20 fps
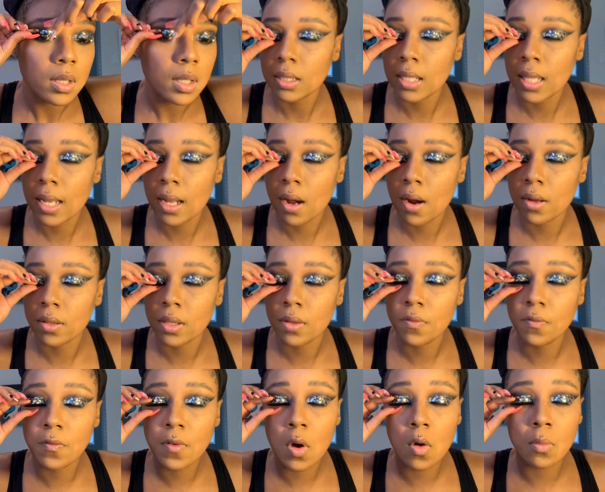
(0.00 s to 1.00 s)
They are the
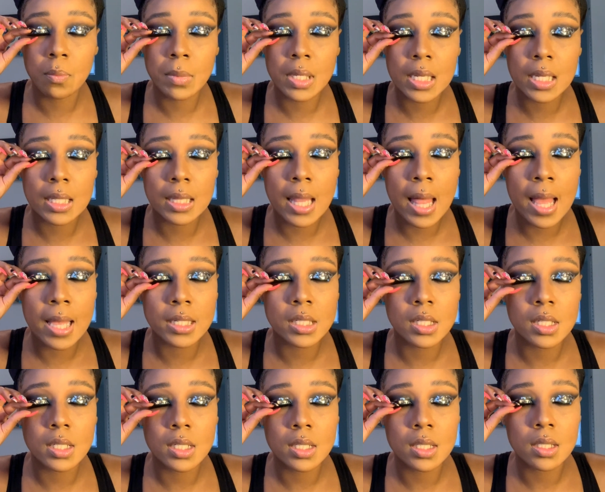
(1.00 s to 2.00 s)
faux mink
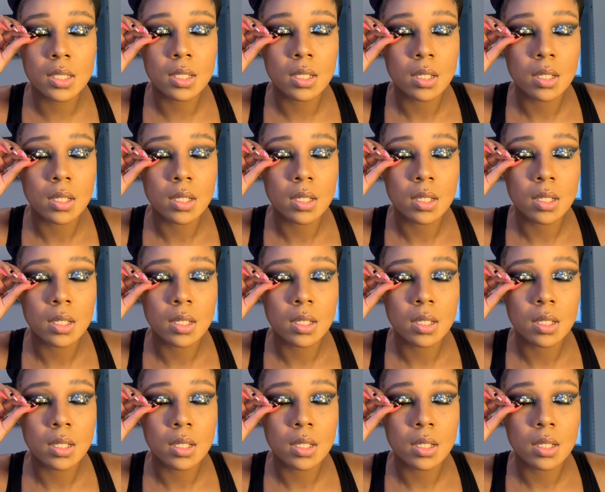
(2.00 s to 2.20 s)
lashes.